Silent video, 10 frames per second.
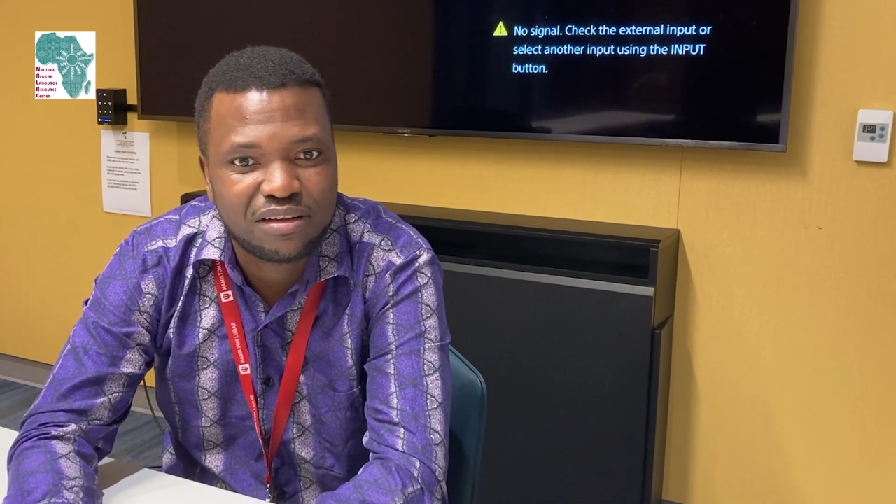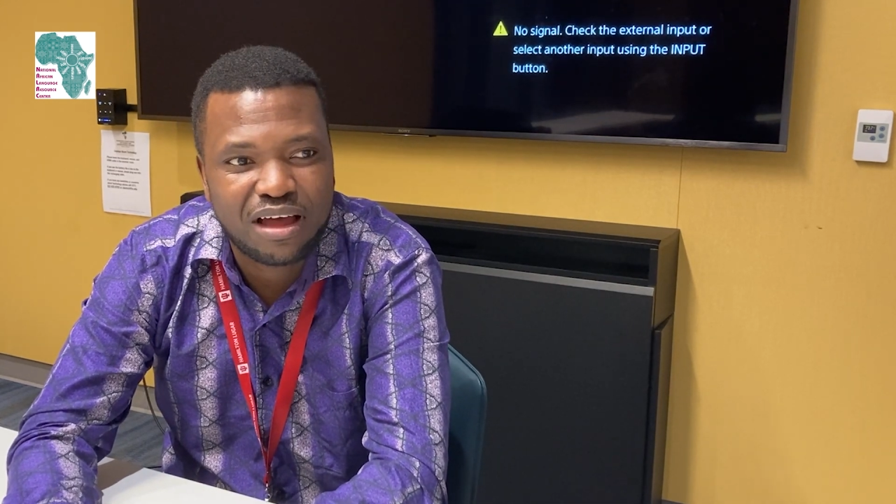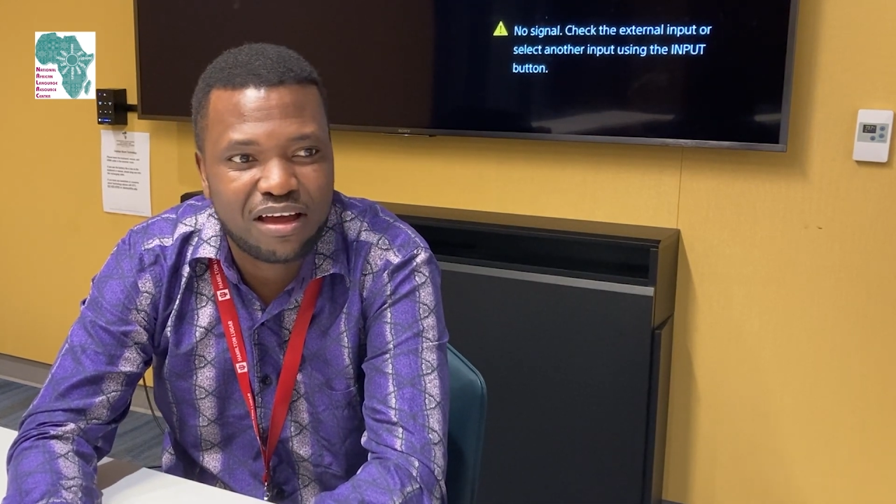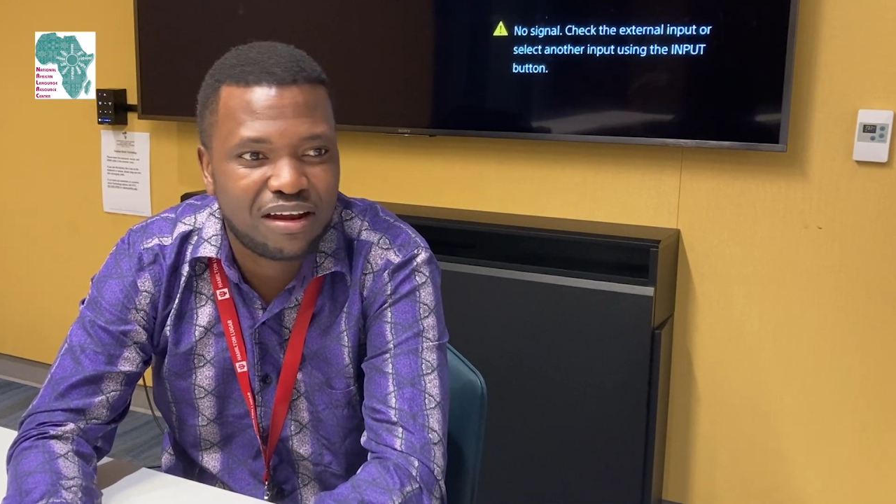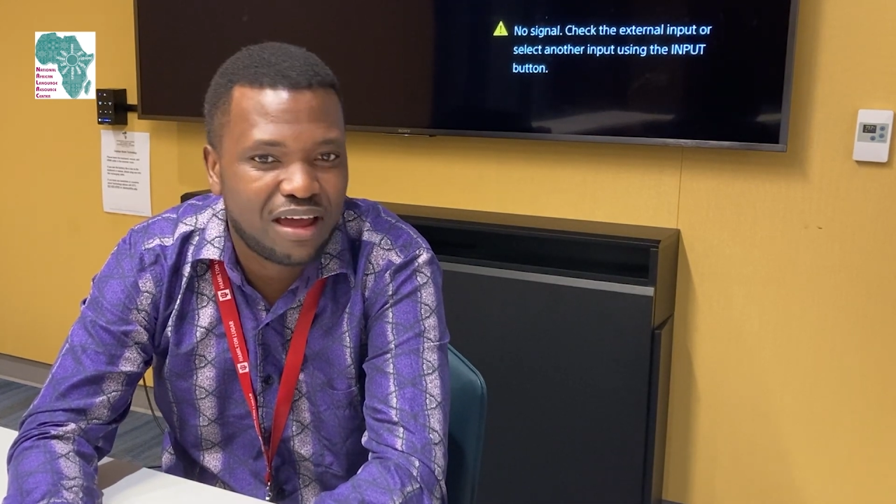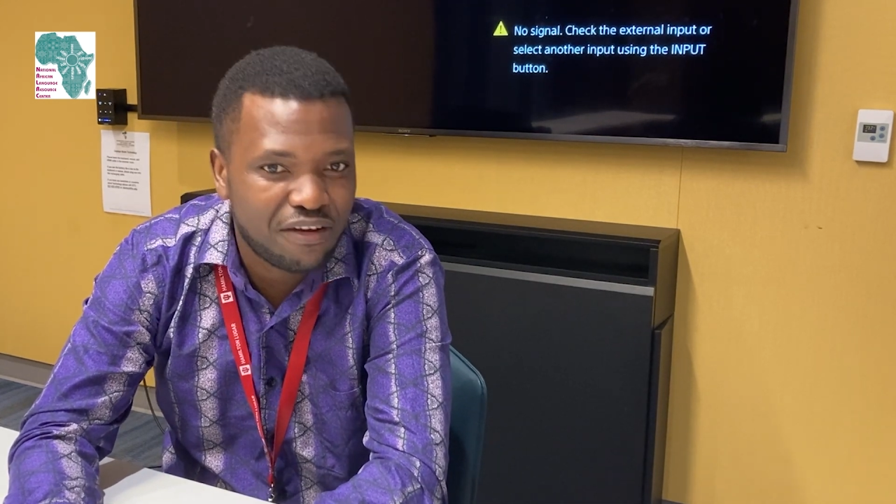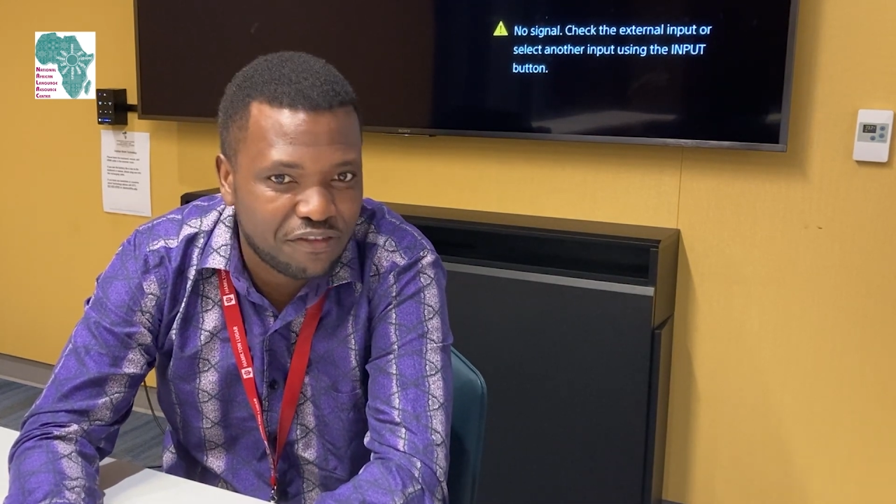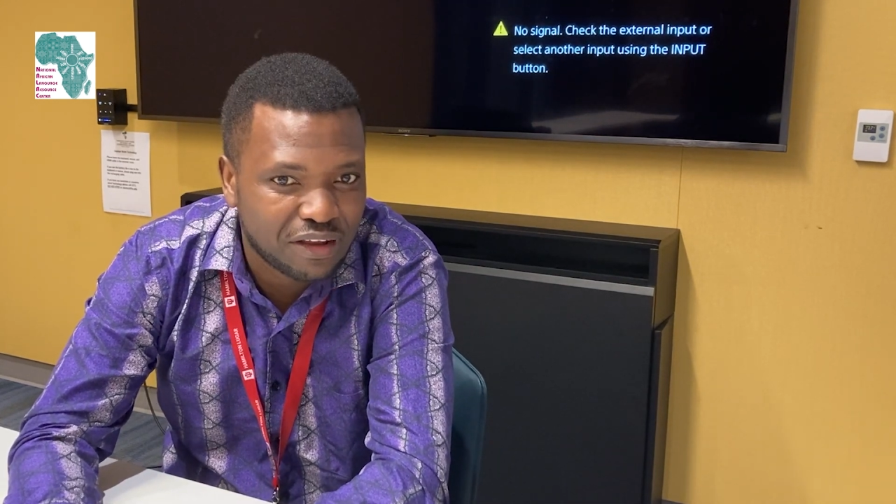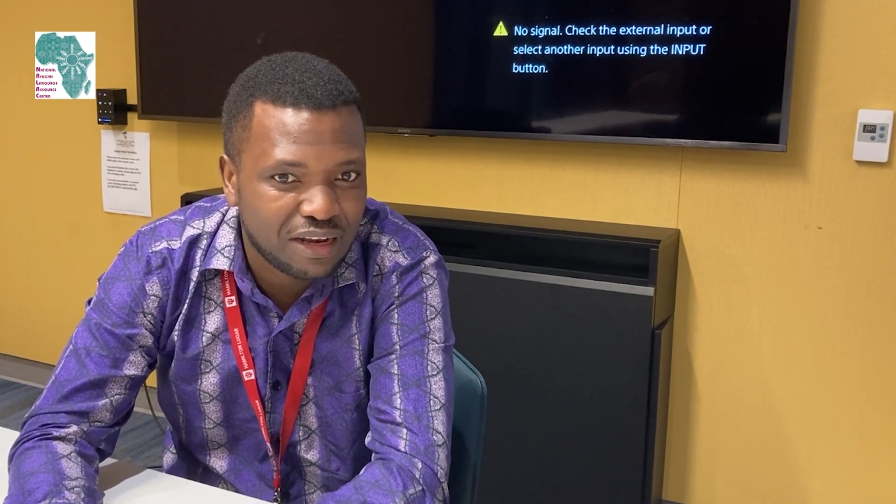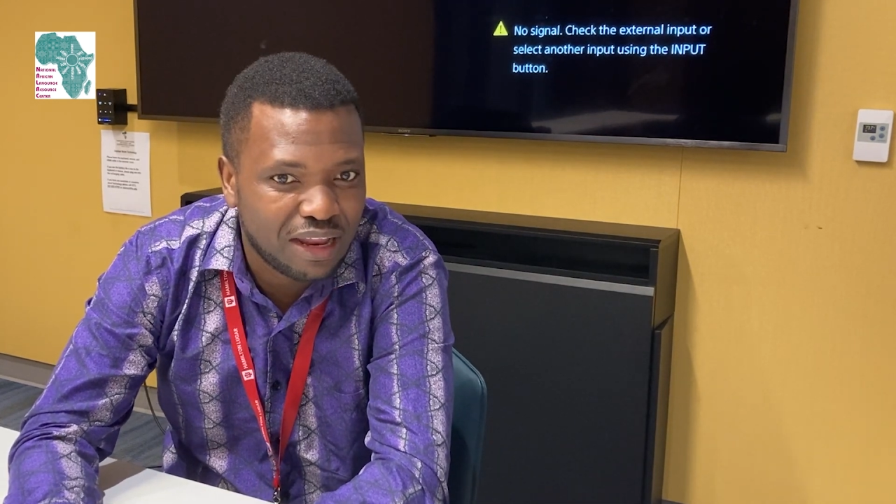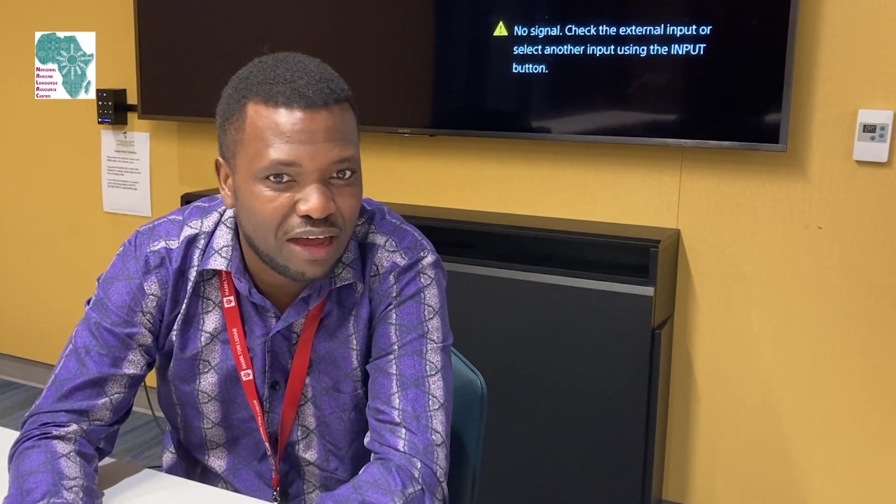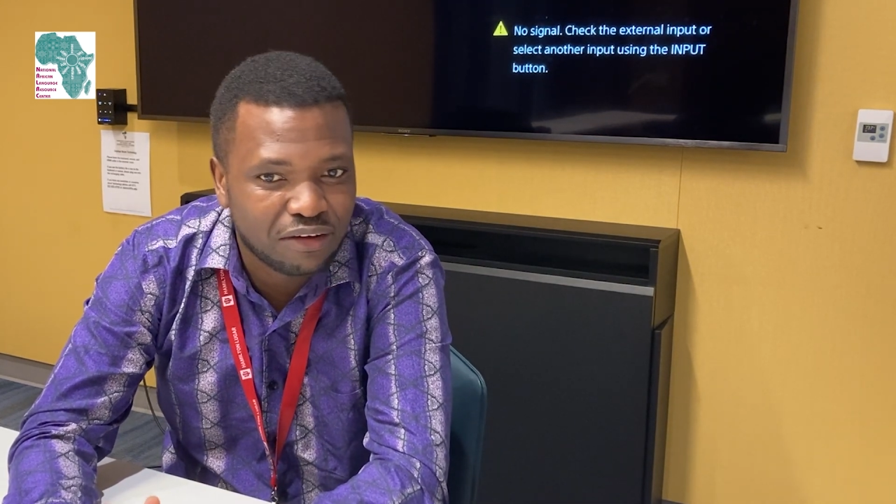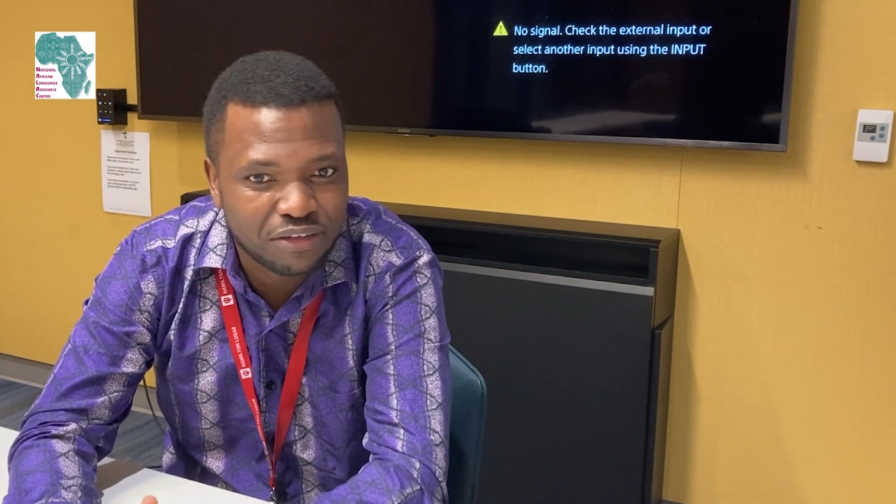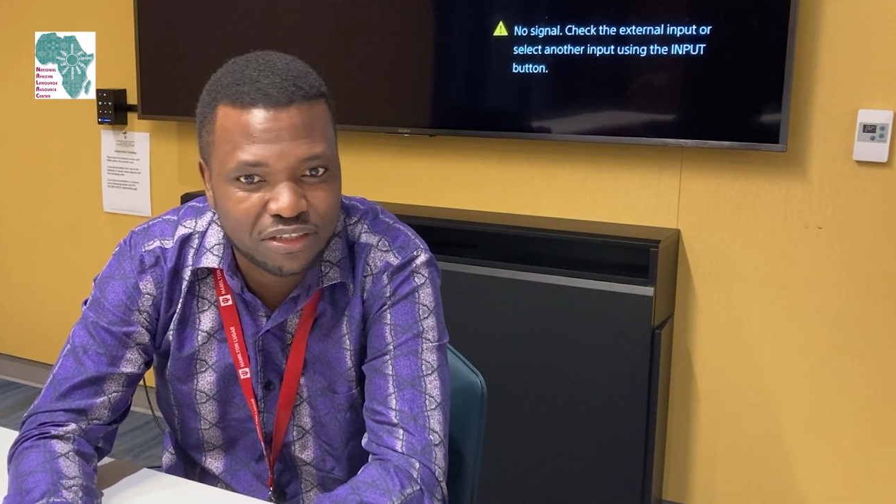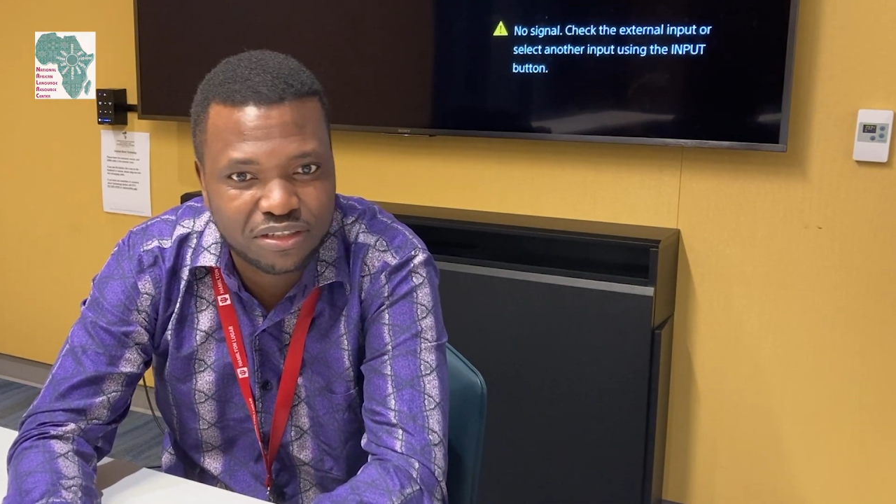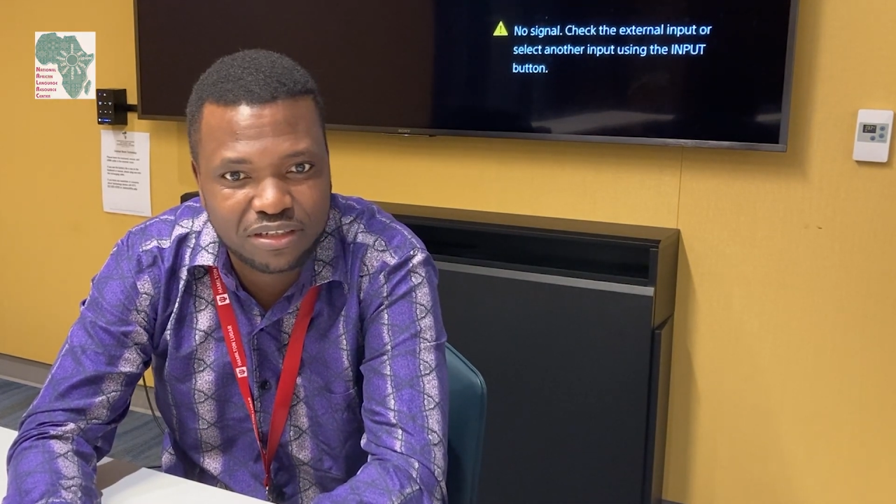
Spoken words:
an African language,